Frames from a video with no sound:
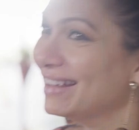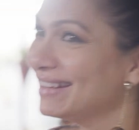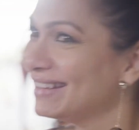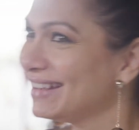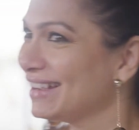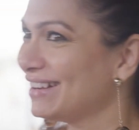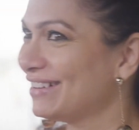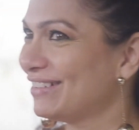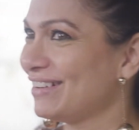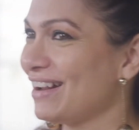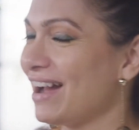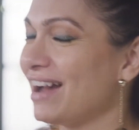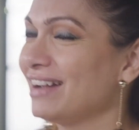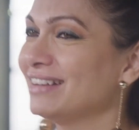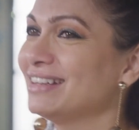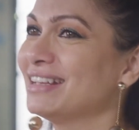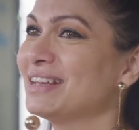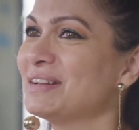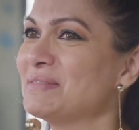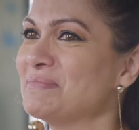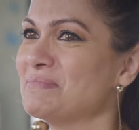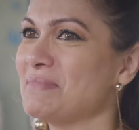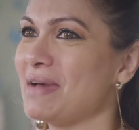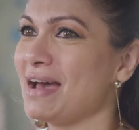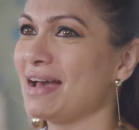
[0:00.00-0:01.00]
The
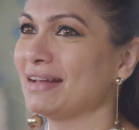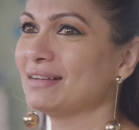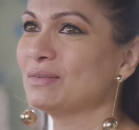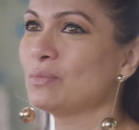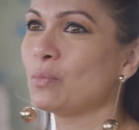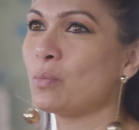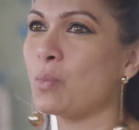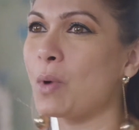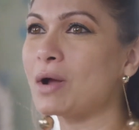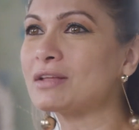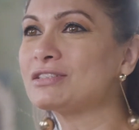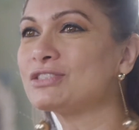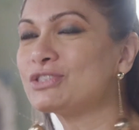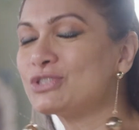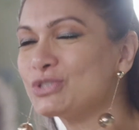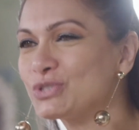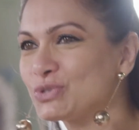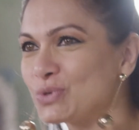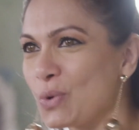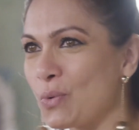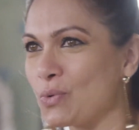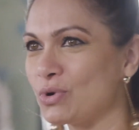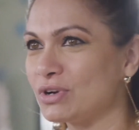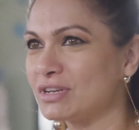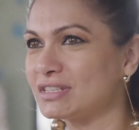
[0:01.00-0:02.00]
Iranian man once
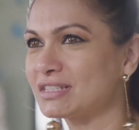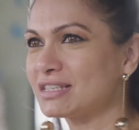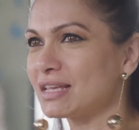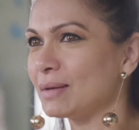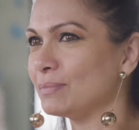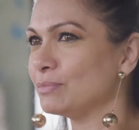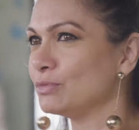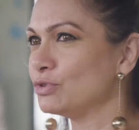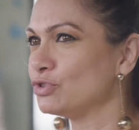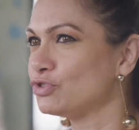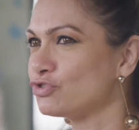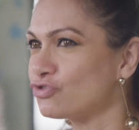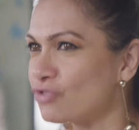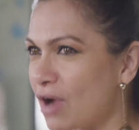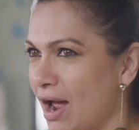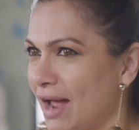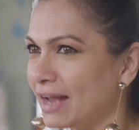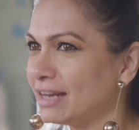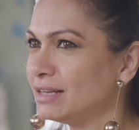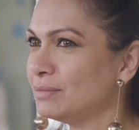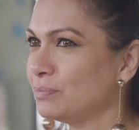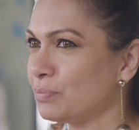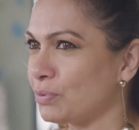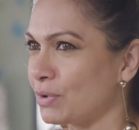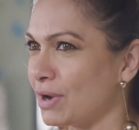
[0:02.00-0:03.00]
sold some
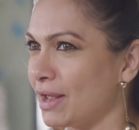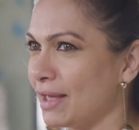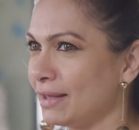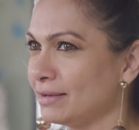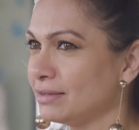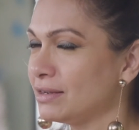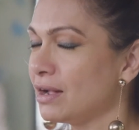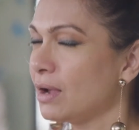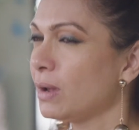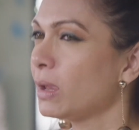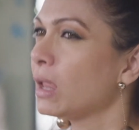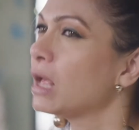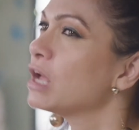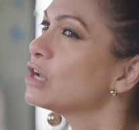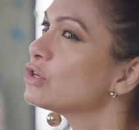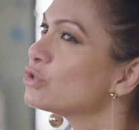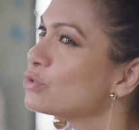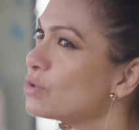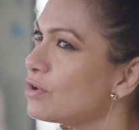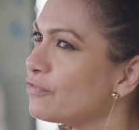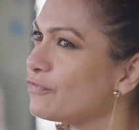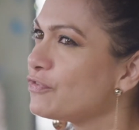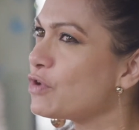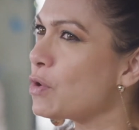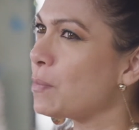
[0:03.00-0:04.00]
dried bread
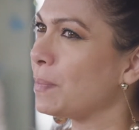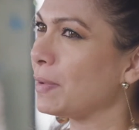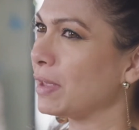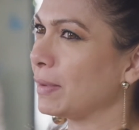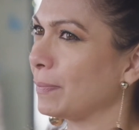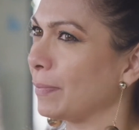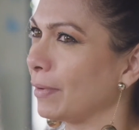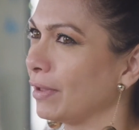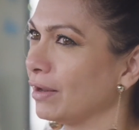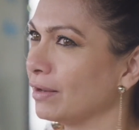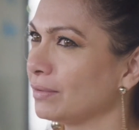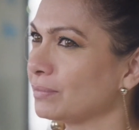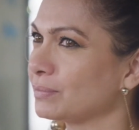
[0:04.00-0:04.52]
to a few people,